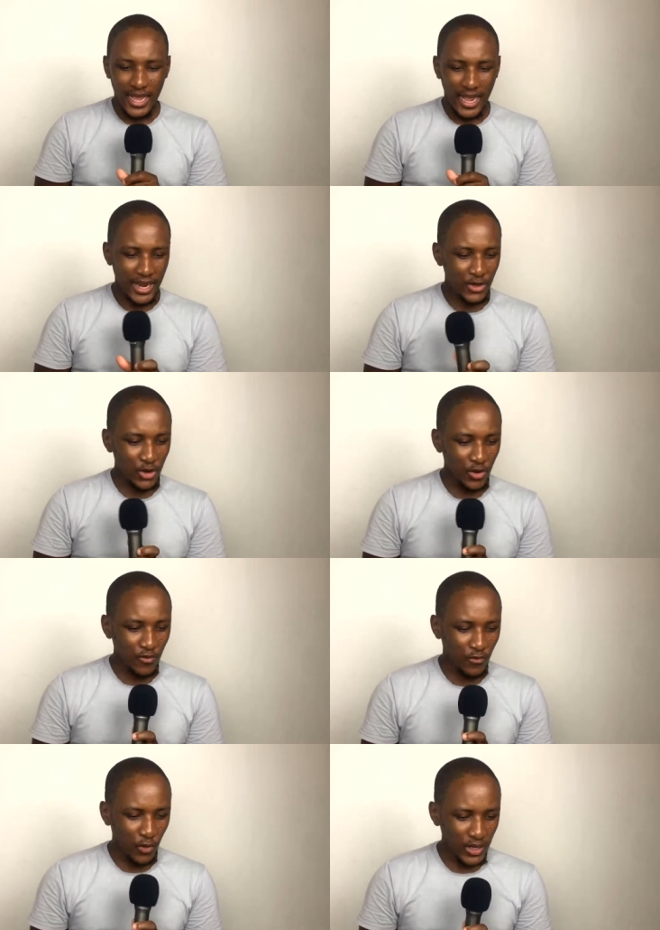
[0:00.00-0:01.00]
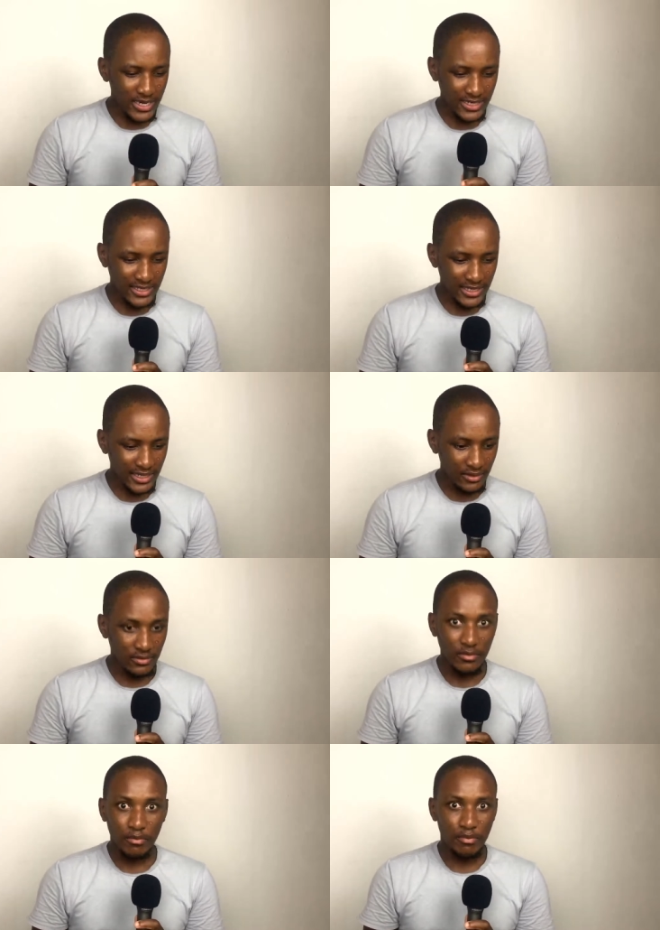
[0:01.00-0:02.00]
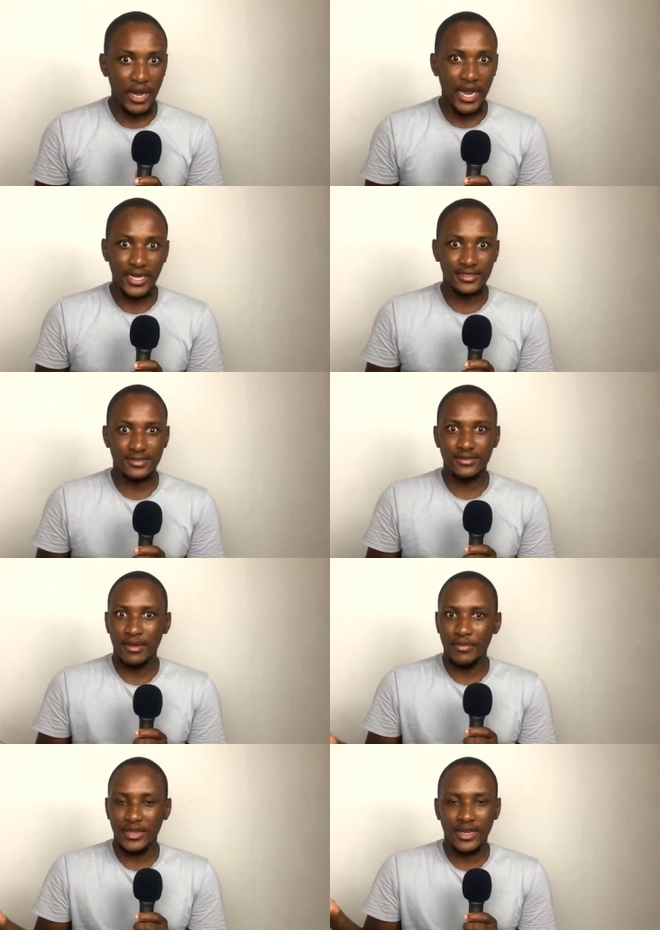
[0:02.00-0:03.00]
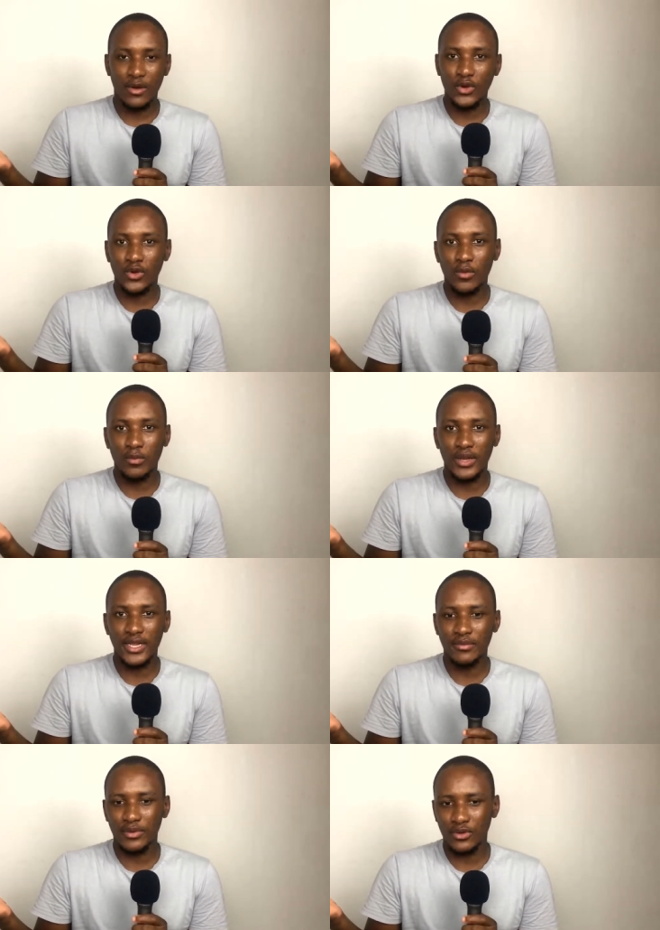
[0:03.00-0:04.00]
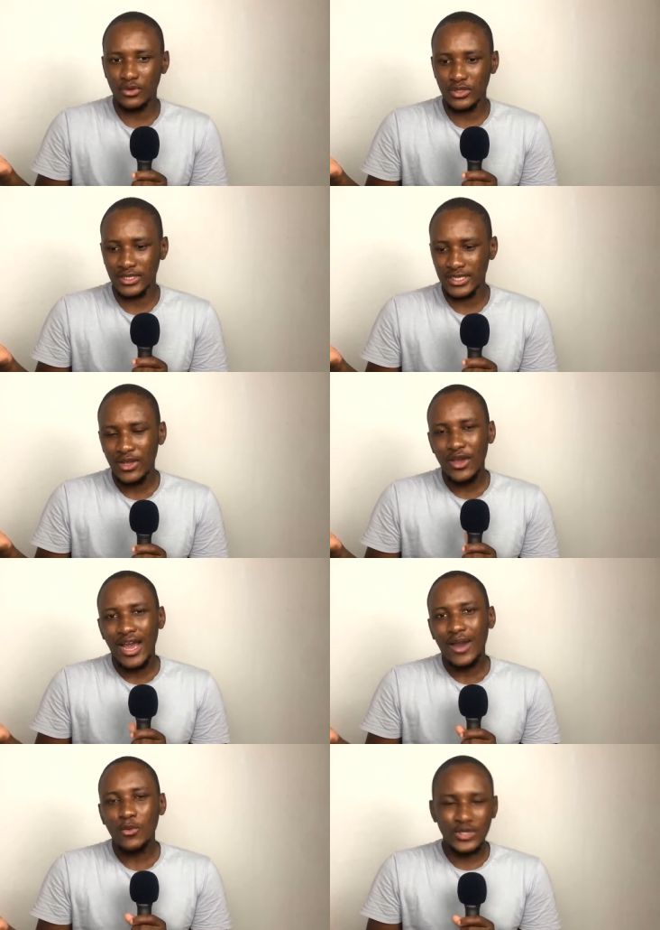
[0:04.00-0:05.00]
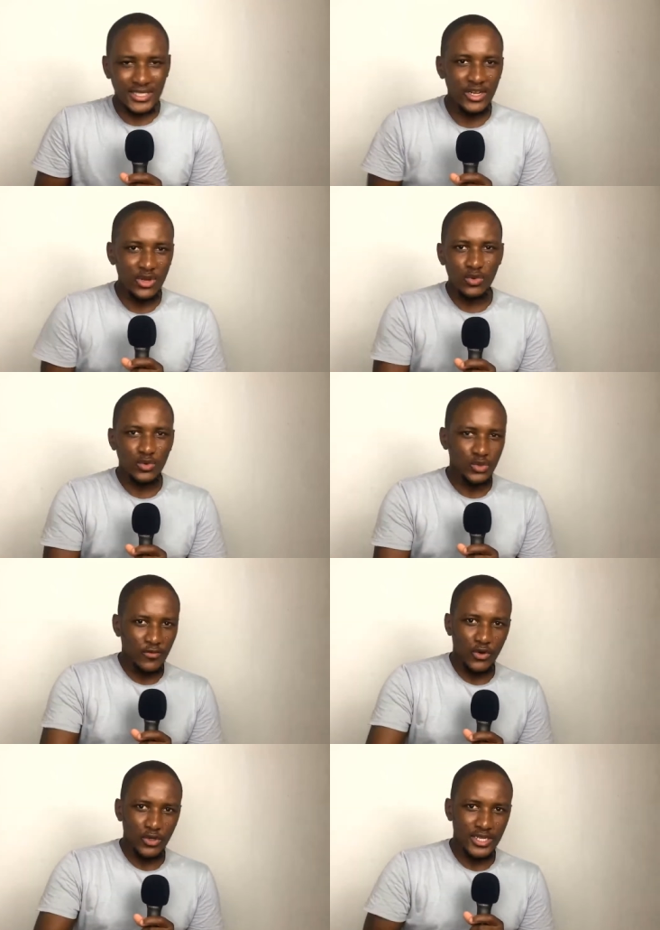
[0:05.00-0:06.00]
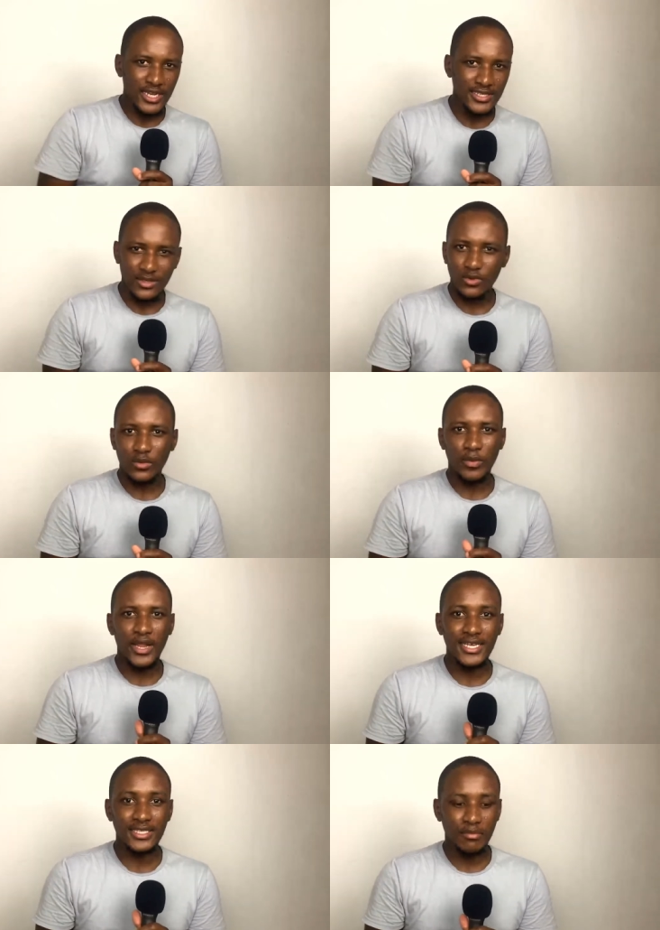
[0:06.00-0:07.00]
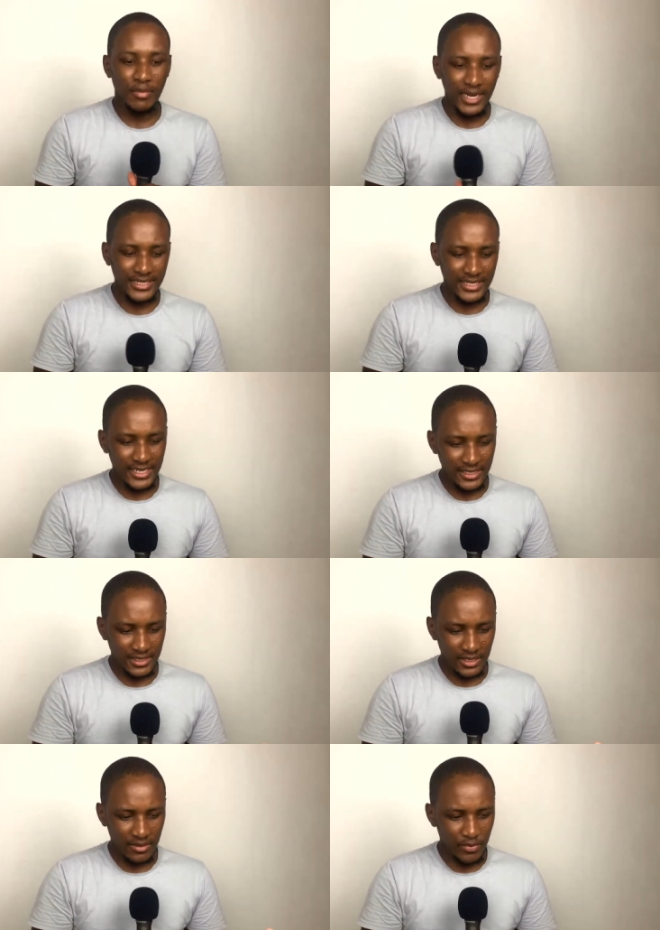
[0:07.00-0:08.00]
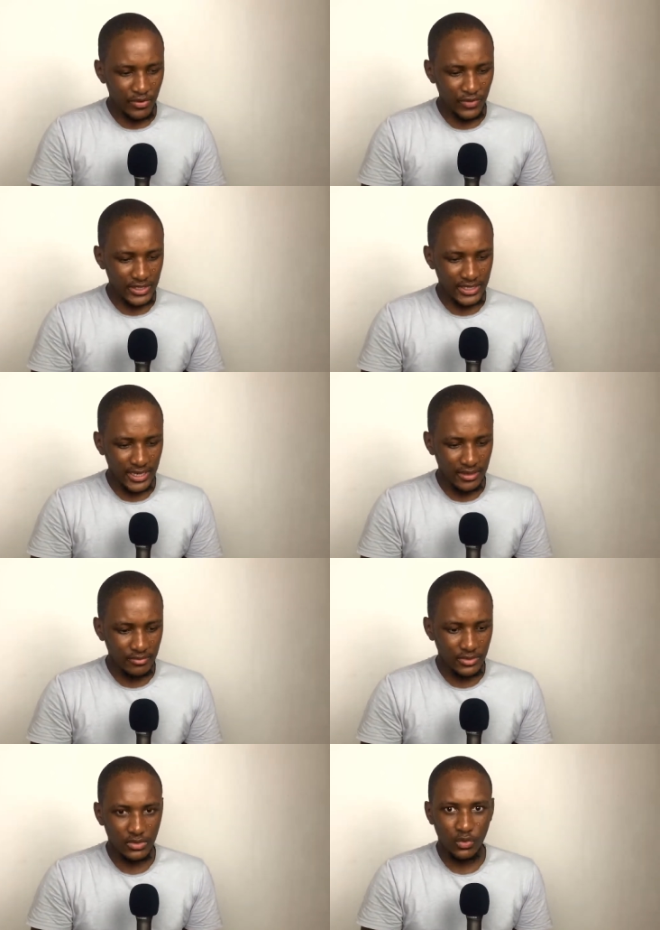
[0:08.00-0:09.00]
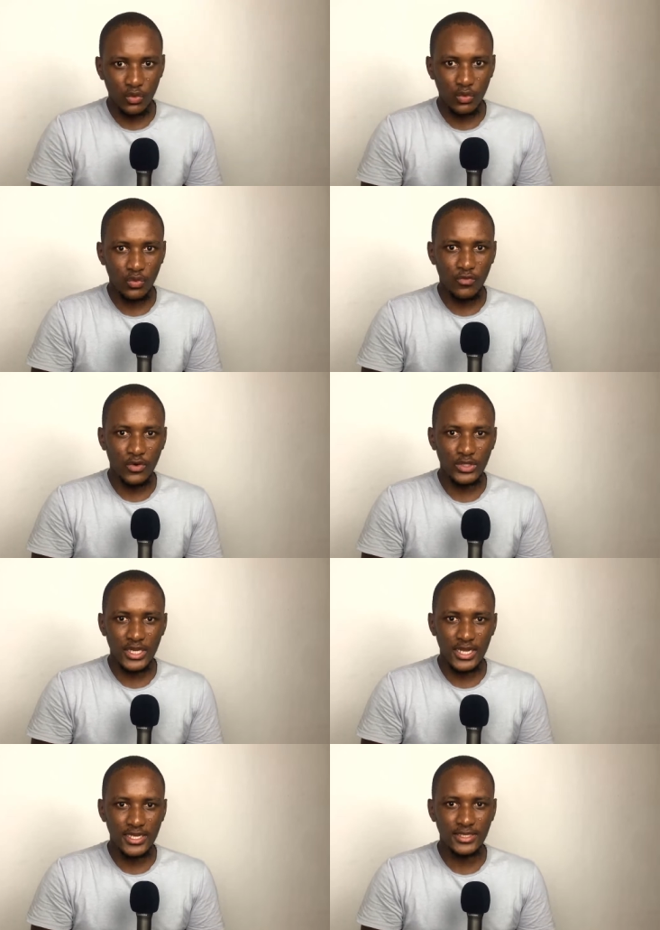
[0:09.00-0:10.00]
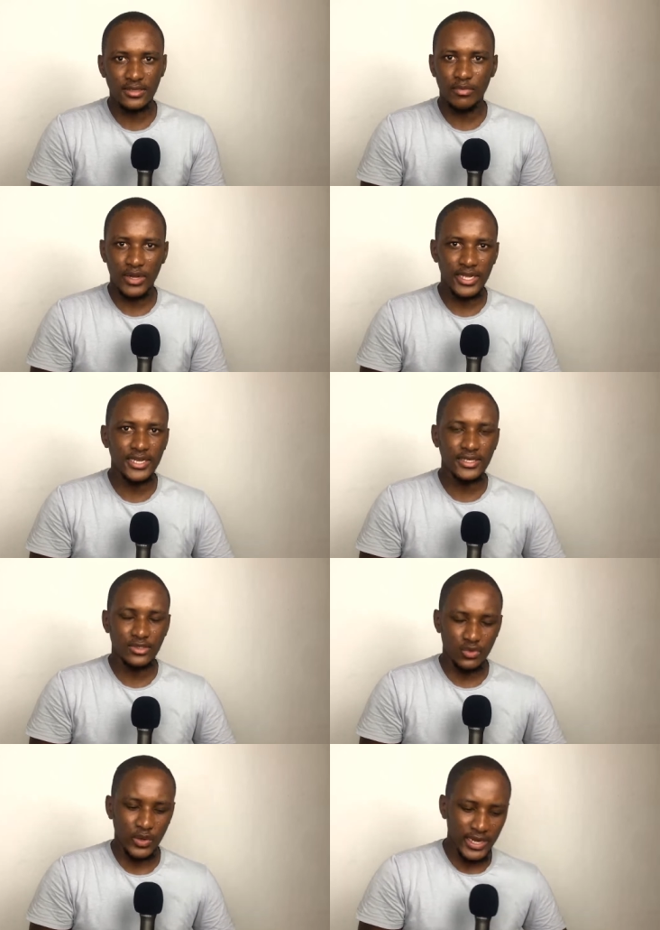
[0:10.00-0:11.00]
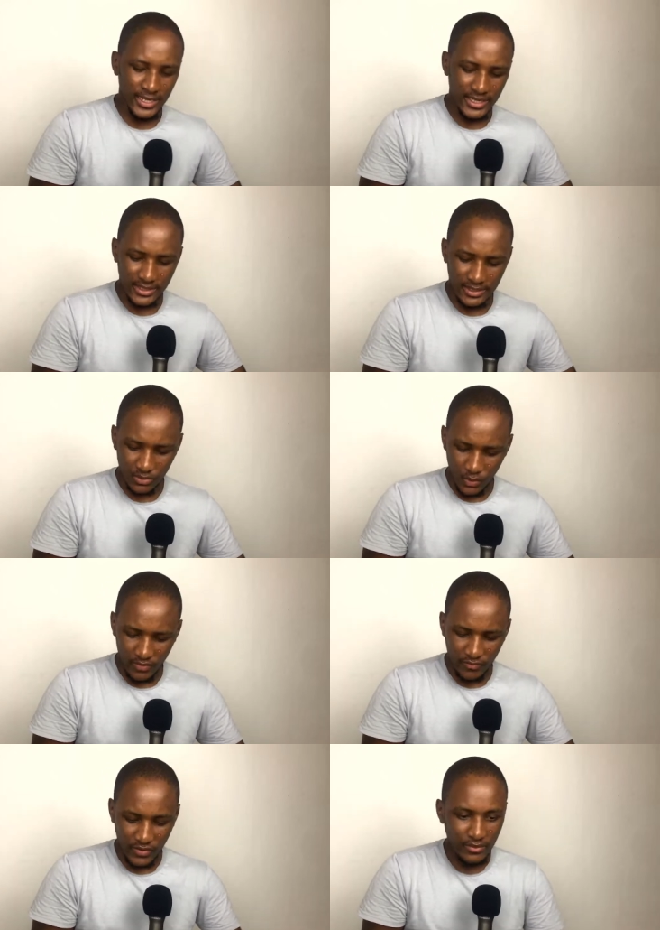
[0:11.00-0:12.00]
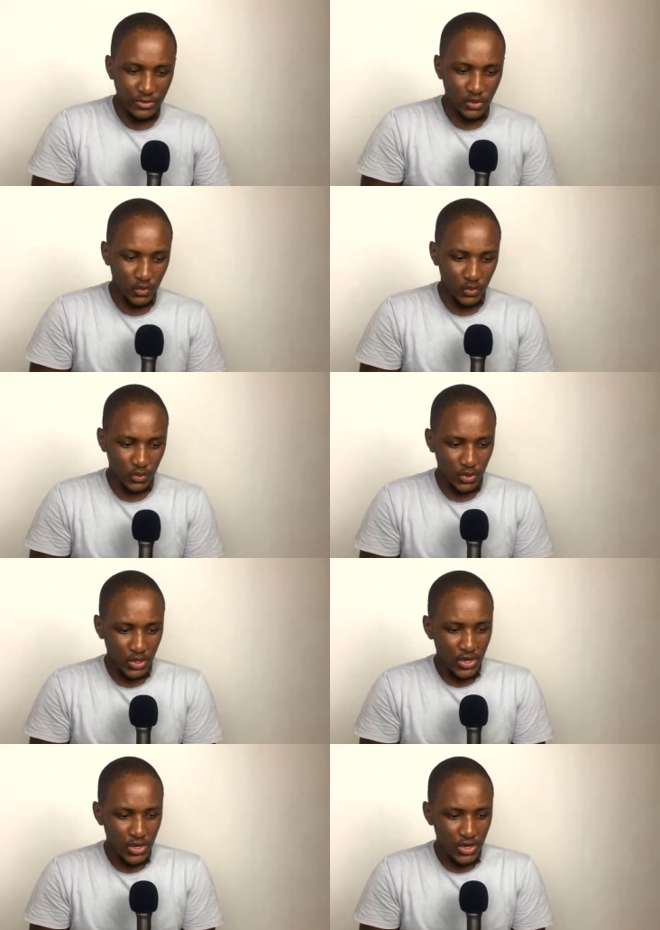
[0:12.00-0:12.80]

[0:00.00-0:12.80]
I don't know for what reason, but I mean, I won't complain because we still know Uto Frosler is a good player as much as in previous games U Frosler hasn't played as well as we have come to